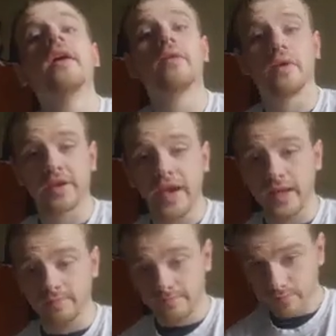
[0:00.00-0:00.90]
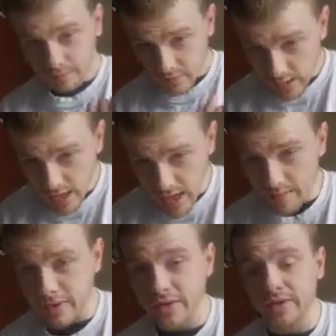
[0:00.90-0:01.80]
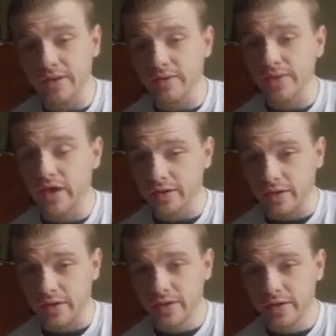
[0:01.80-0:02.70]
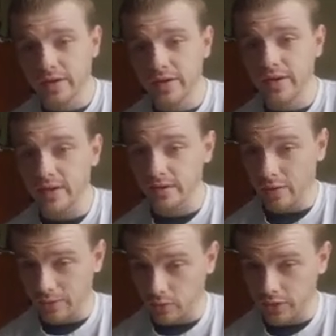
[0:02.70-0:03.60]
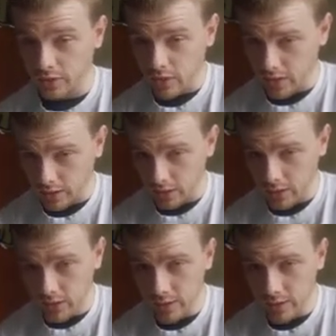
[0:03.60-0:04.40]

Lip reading: Well, again, MSUDers' hunger is way more stronger.